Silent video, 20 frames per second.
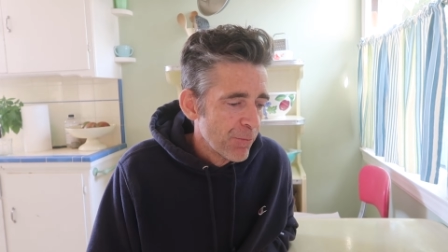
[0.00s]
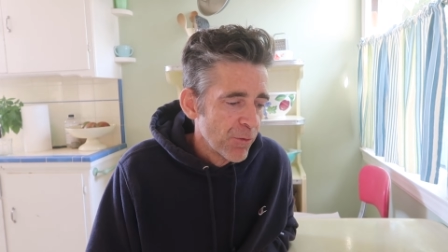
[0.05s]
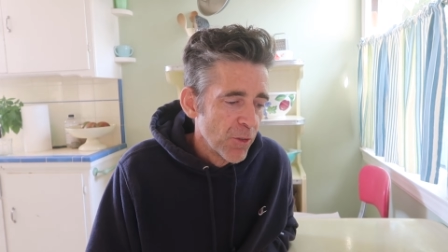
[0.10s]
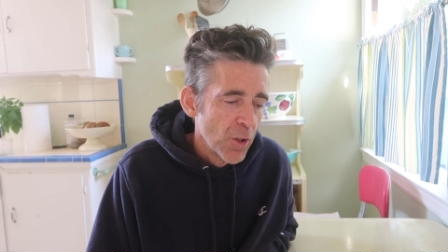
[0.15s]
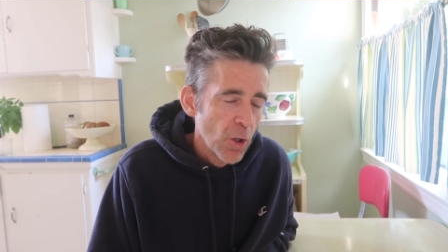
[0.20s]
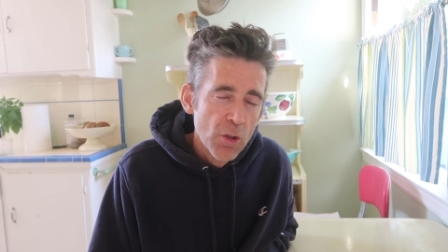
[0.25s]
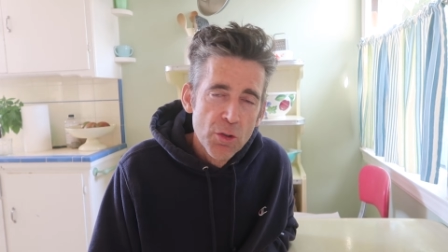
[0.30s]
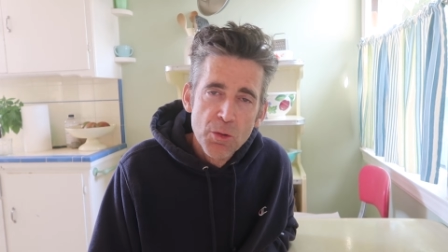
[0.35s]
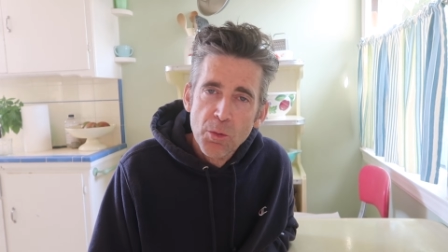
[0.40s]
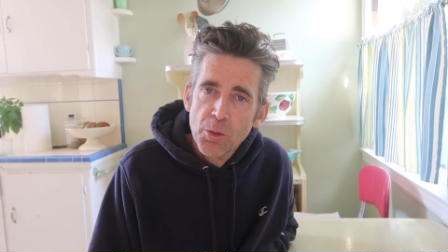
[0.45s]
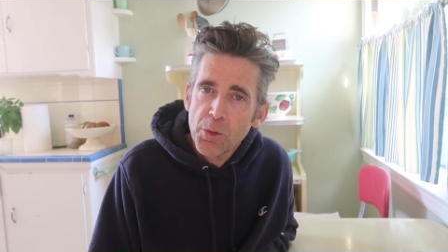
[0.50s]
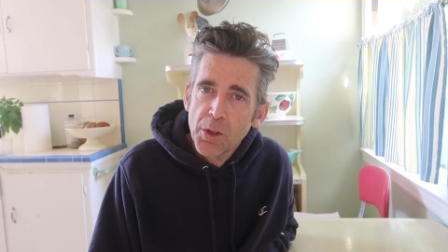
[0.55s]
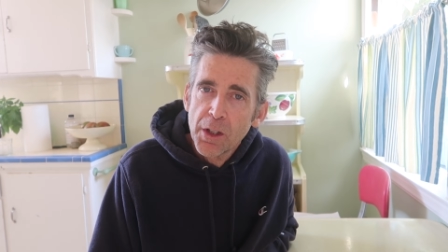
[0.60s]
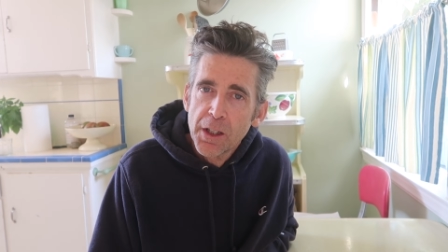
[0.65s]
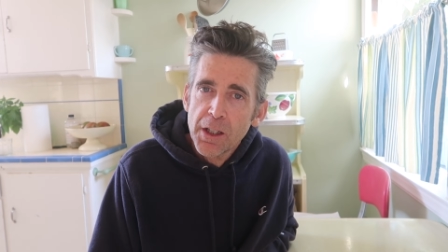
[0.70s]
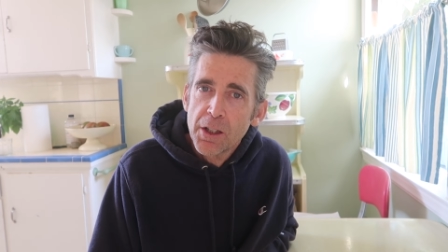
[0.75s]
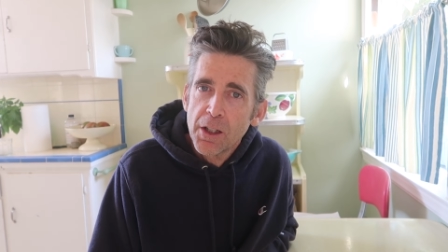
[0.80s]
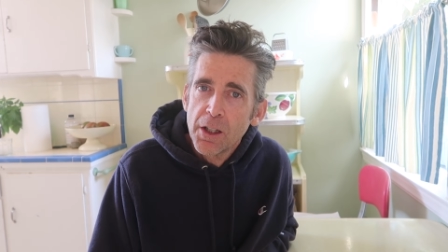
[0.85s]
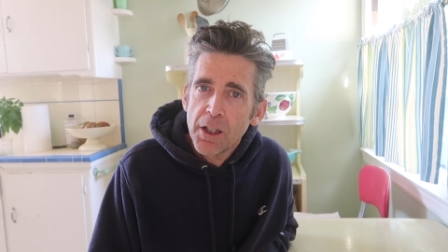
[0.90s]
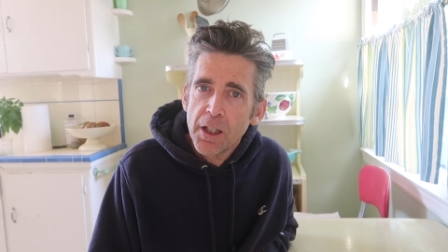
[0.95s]
Those were
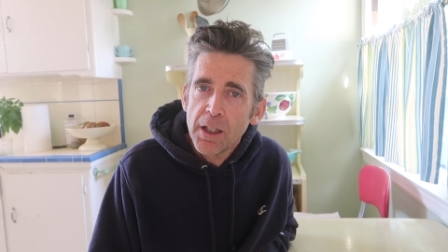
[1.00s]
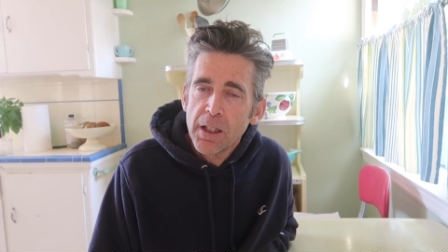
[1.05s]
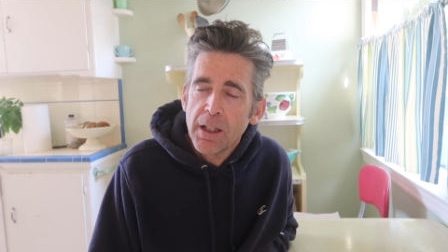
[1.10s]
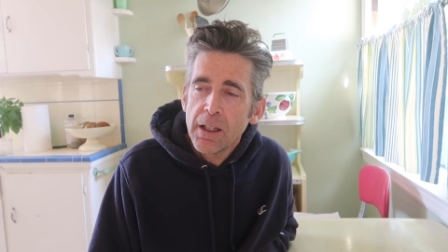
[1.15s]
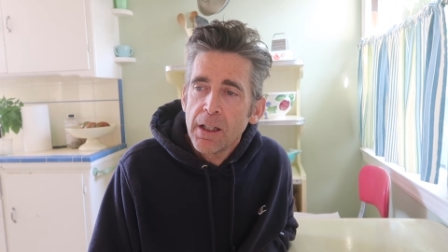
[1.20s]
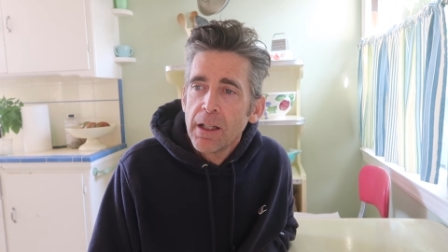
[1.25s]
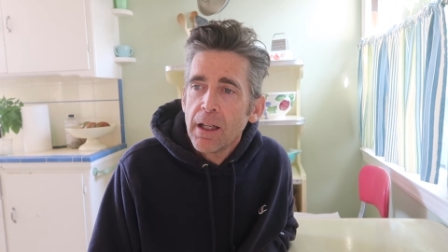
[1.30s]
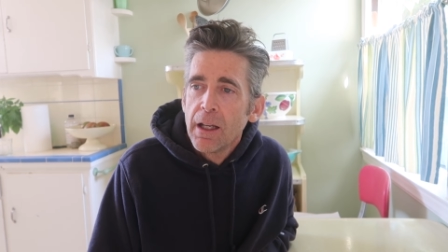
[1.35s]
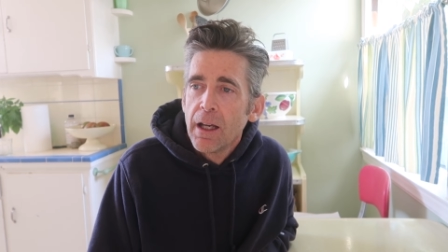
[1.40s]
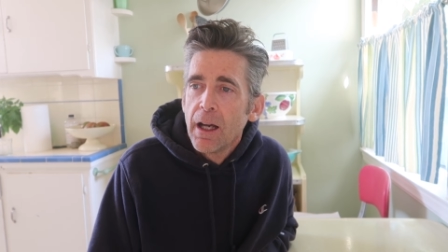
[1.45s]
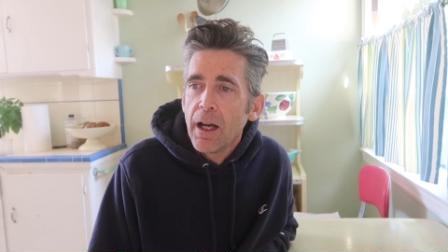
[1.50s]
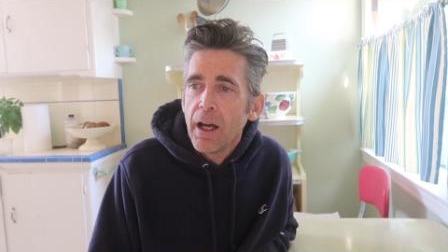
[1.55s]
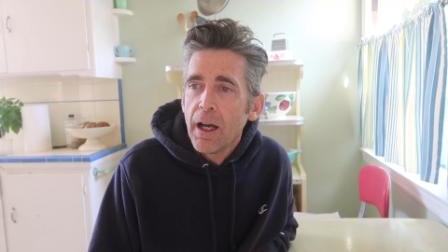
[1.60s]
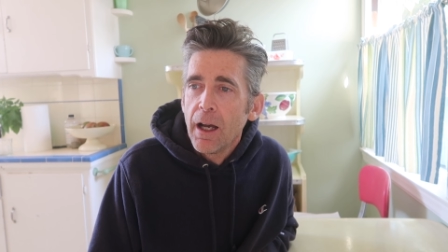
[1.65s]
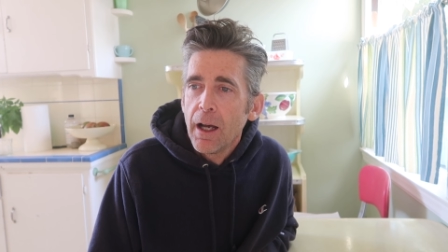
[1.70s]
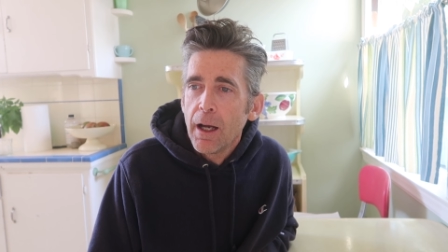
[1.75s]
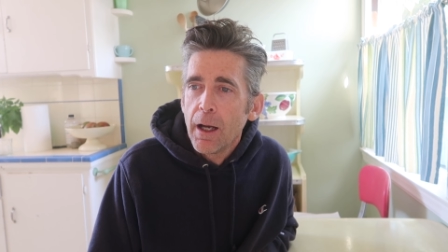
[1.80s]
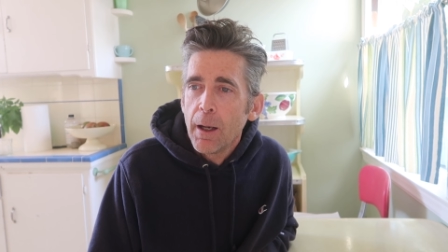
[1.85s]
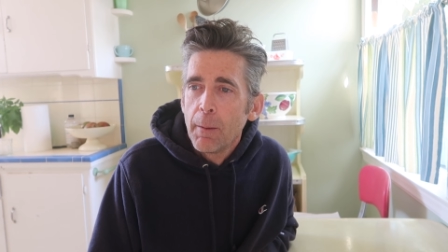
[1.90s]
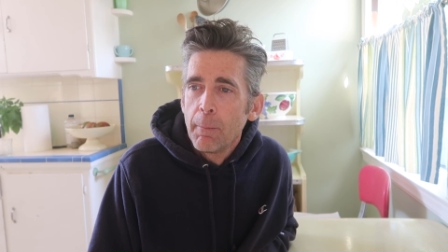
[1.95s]
really good
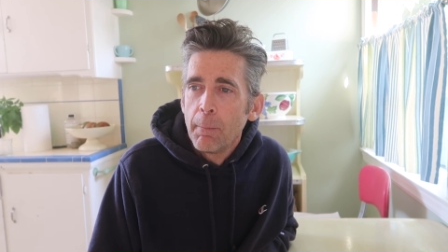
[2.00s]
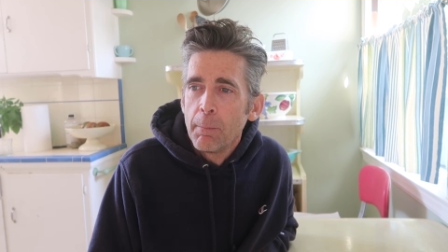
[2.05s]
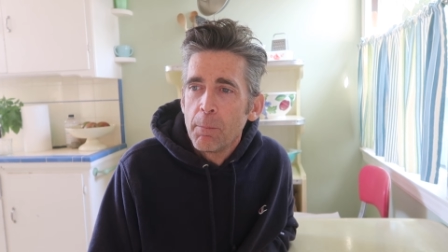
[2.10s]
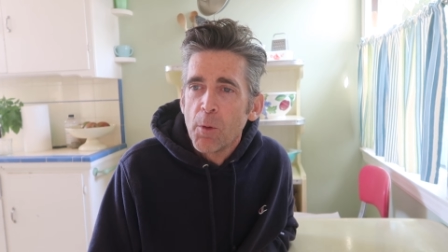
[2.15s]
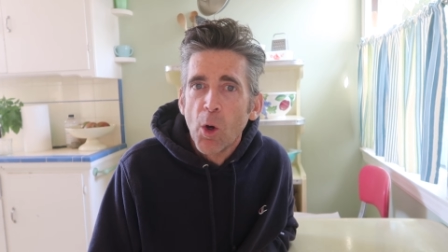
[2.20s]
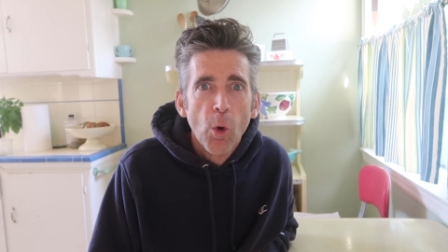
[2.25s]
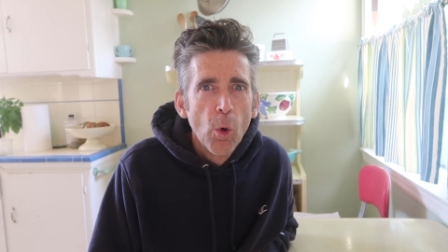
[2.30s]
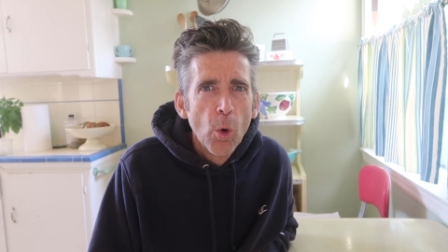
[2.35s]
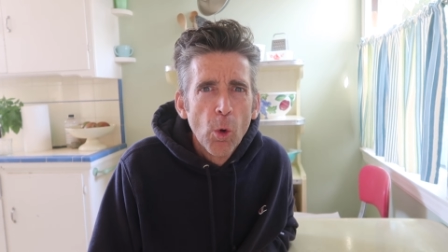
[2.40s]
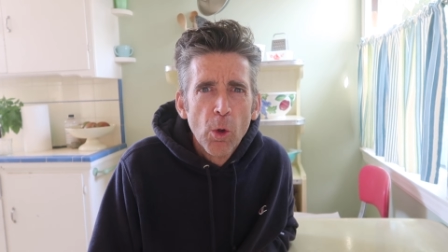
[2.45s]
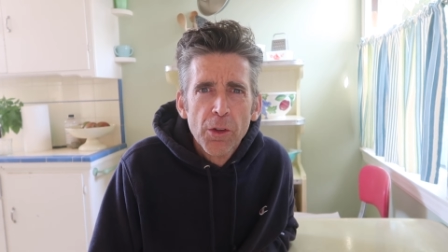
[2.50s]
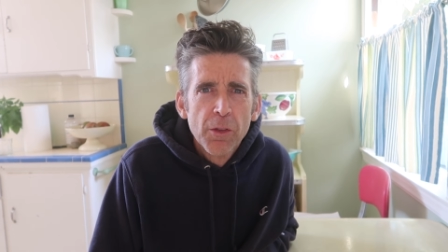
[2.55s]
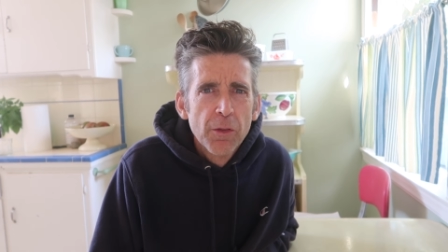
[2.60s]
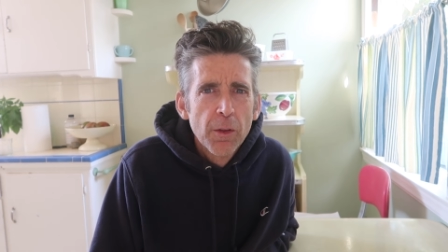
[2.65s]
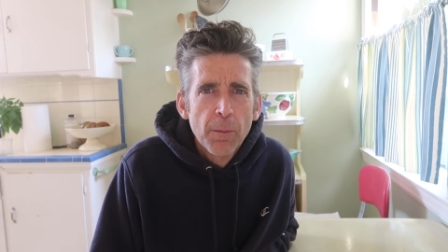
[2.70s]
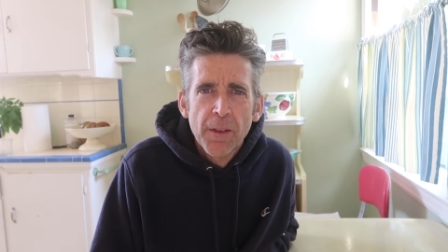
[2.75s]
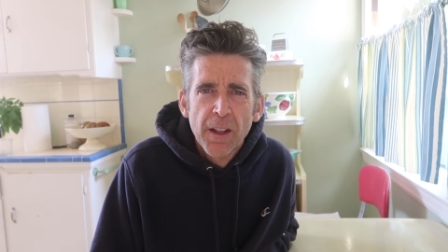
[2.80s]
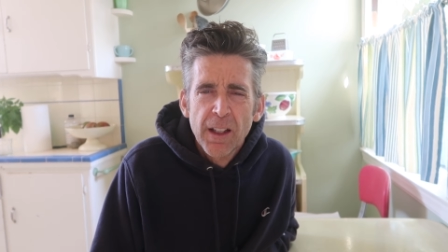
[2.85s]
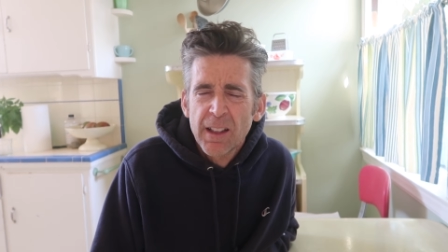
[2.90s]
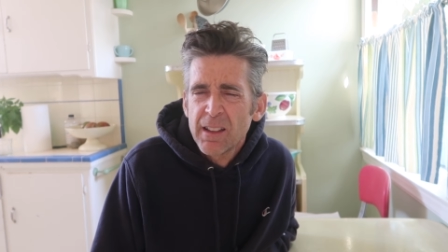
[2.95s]
um, old
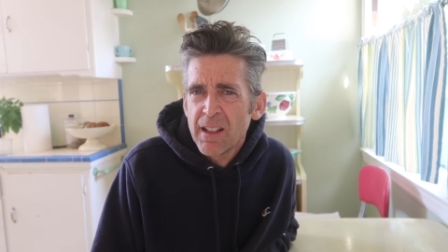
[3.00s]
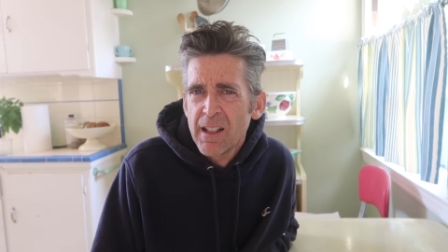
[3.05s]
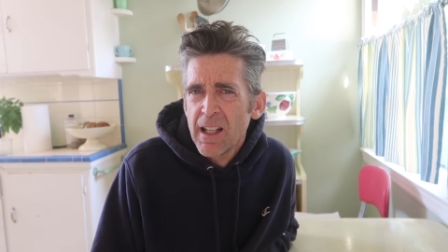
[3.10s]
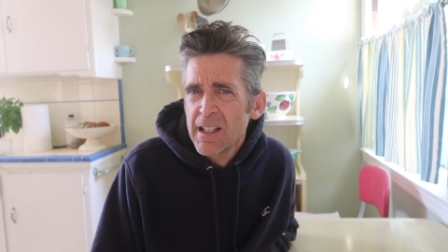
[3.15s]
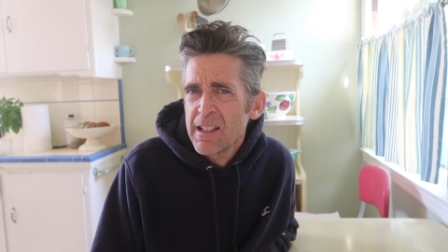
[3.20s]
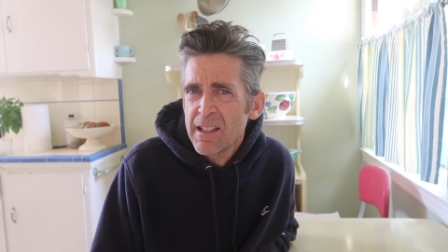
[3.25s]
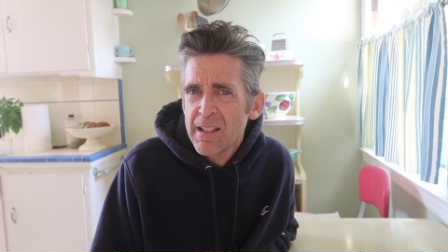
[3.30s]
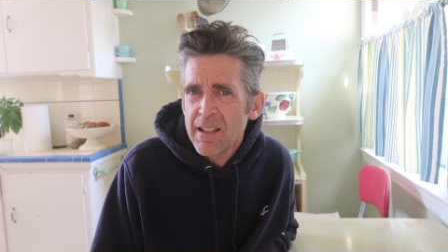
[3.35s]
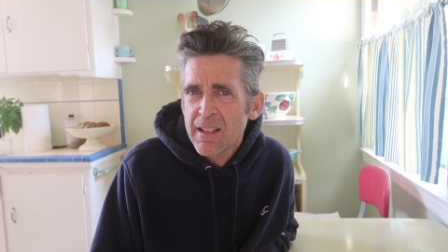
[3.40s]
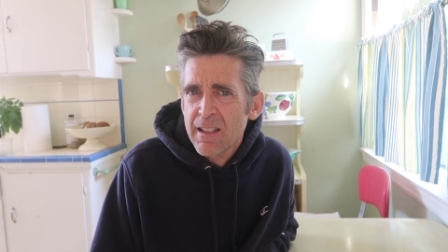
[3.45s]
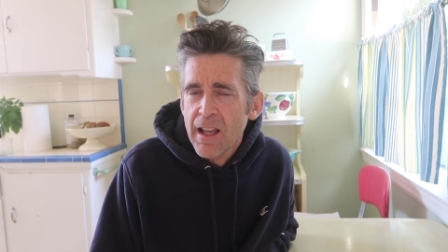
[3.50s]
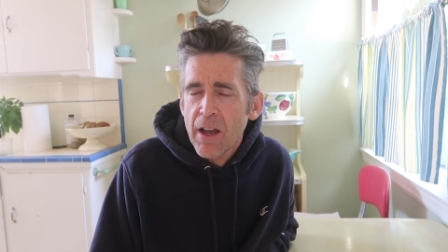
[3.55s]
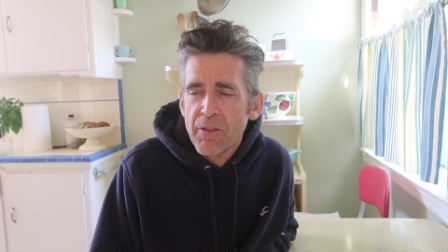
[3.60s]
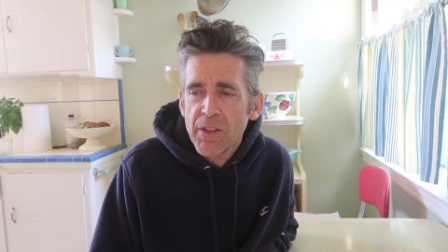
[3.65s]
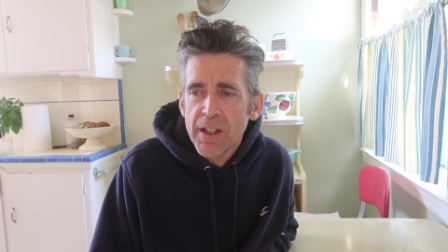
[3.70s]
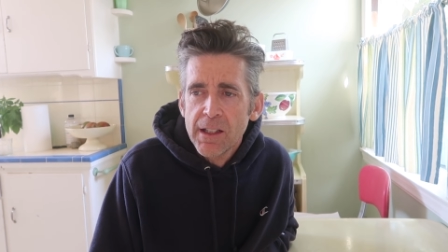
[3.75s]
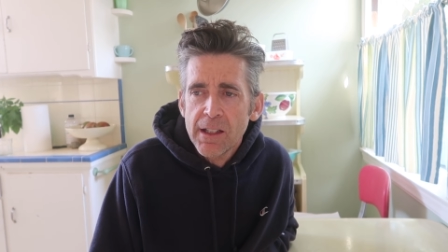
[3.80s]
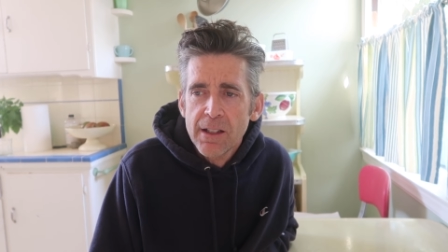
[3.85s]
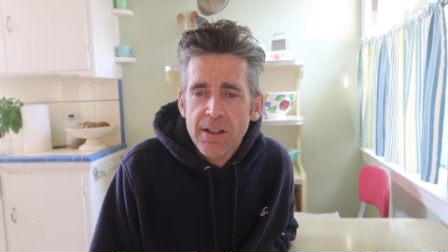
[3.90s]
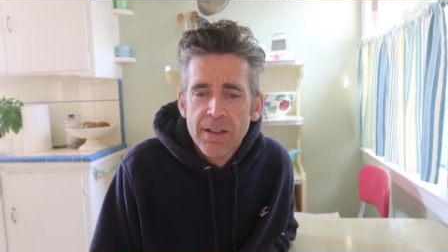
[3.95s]
from like the
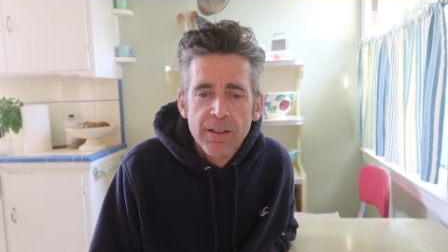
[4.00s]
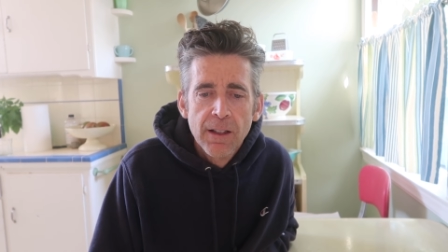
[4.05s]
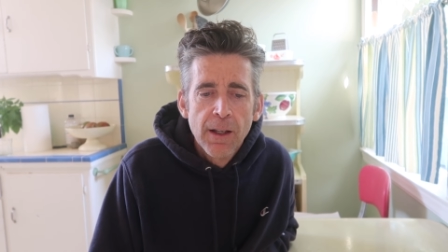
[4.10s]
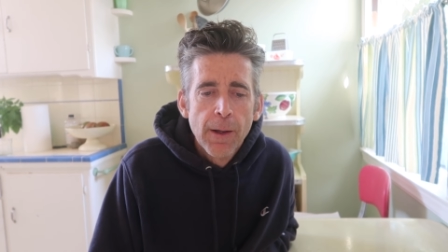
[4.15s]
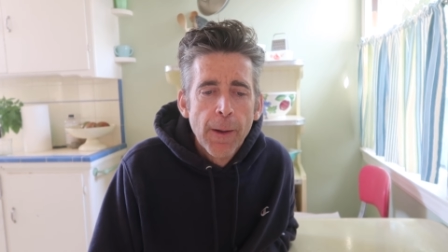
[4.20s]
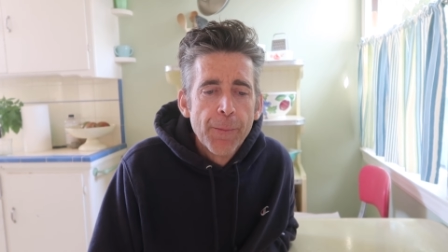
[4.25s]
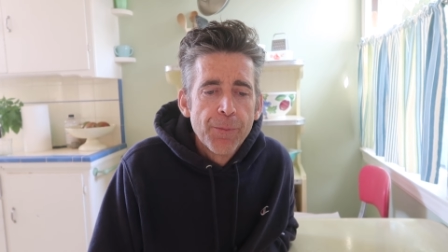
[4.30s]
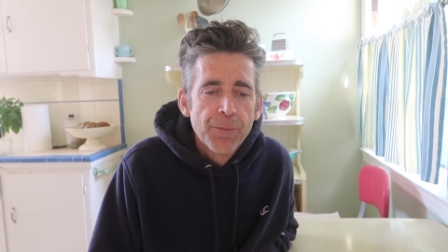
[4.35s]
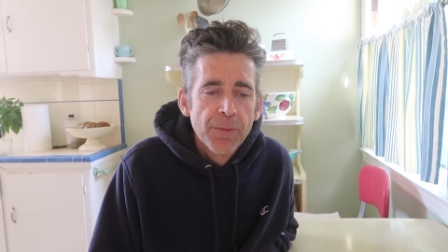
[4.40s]
1970s,